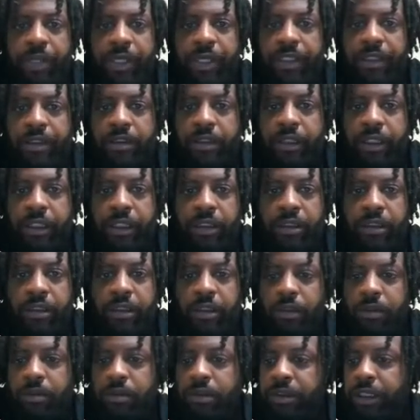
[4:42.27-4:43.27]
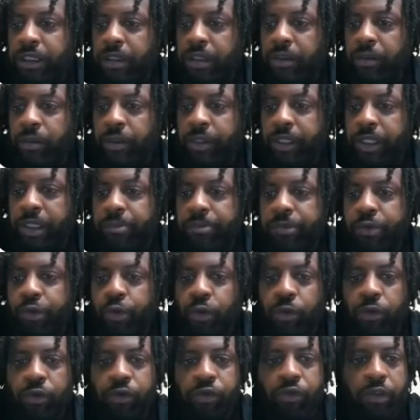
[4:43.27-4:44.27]
this and you know seeing where they
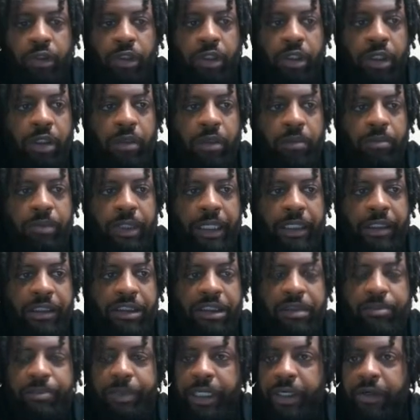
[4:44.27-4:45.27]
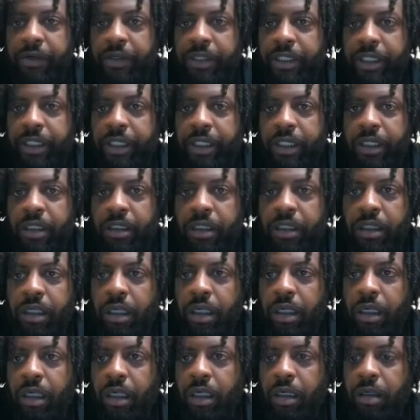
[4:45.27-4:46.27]
pull from, like Experian,
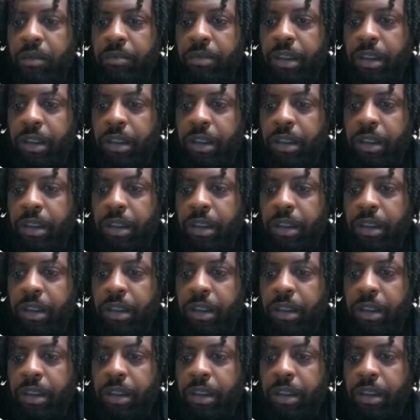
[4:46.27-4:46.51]
uh,